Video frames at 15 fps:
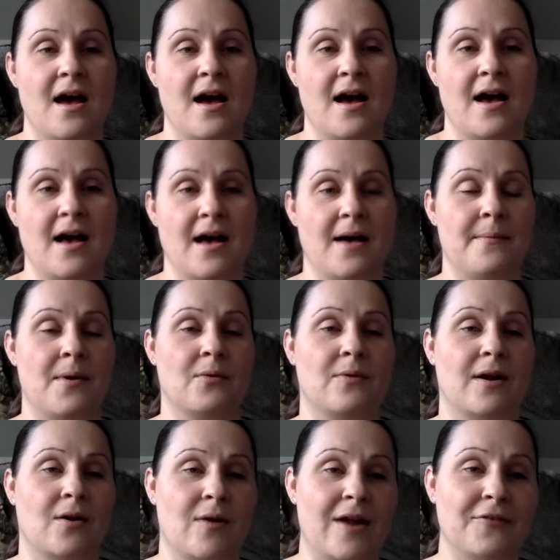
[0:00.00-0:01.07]
A
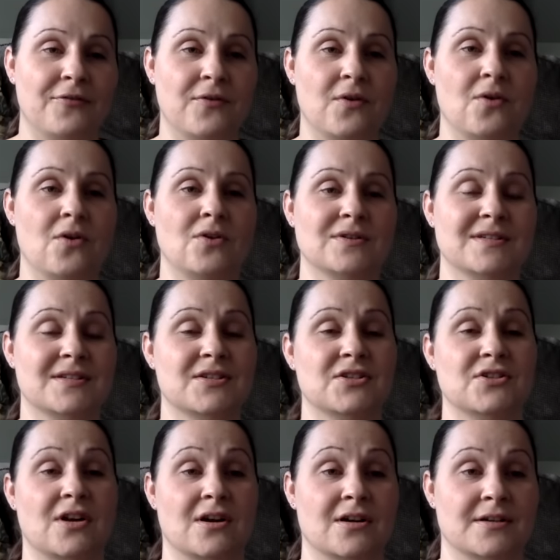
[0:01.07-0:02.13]
regretful
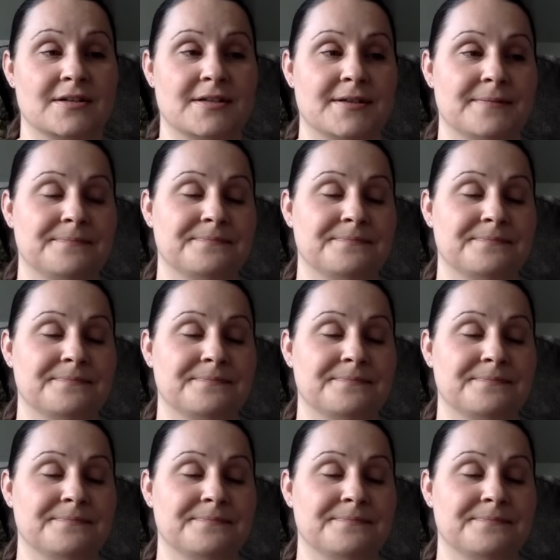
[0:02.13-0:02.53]
start.